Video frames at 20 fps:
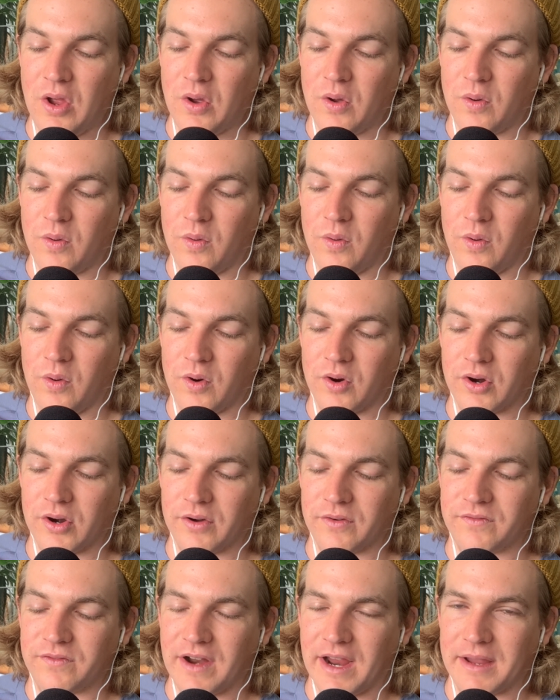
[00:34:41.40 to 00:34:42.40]
or
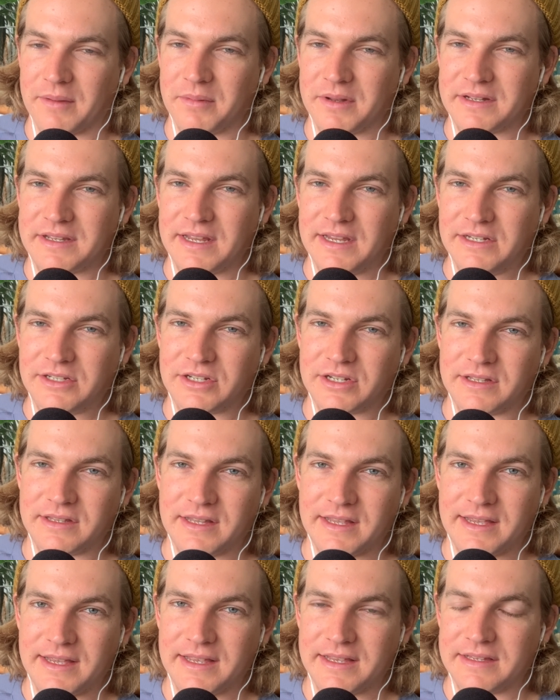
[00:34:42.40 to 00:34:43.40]
fragmentation
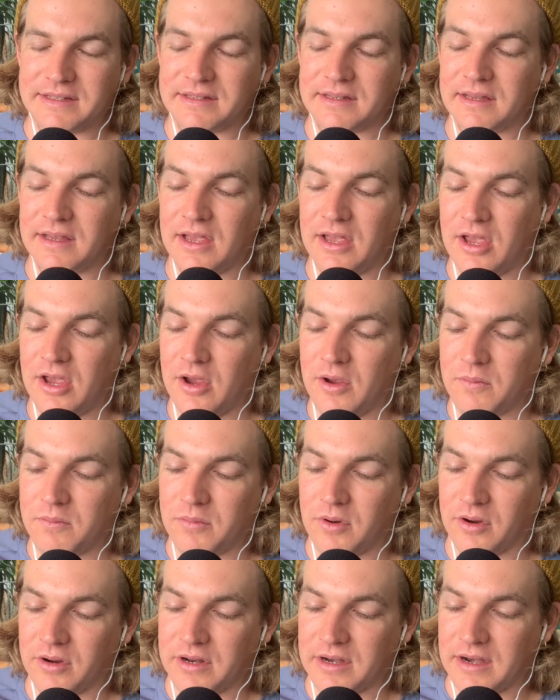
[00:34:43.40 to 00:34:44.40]
that has
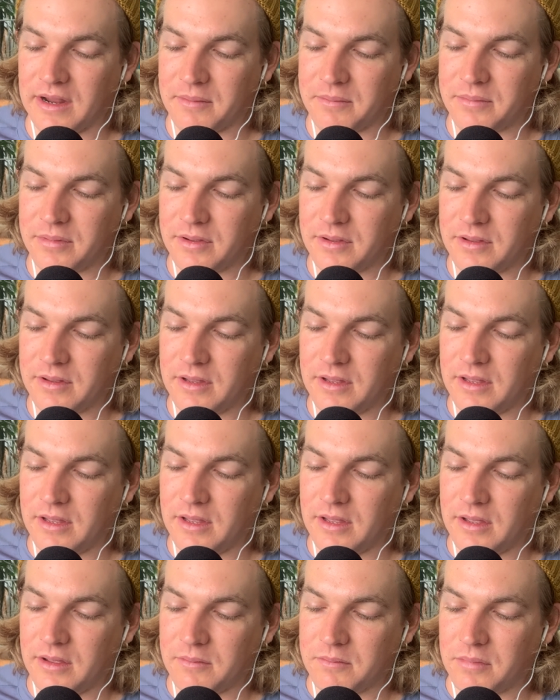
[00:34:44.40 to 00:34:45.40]
broken up
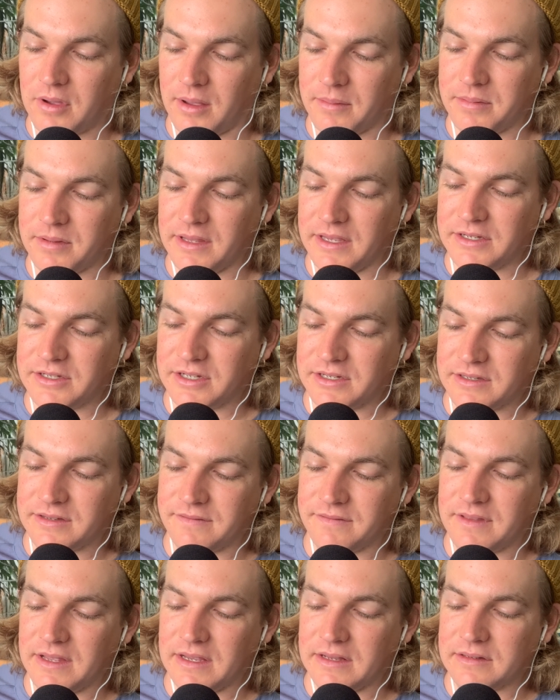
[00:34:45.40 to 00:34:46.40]
populations of
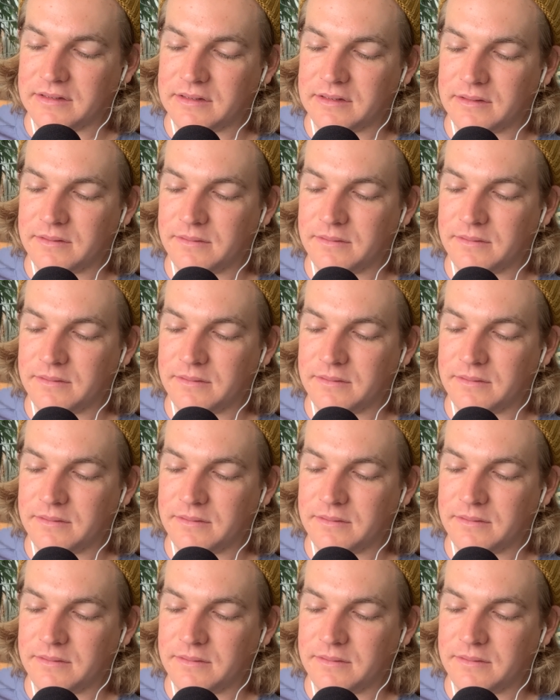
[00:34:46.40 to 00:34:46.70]
things.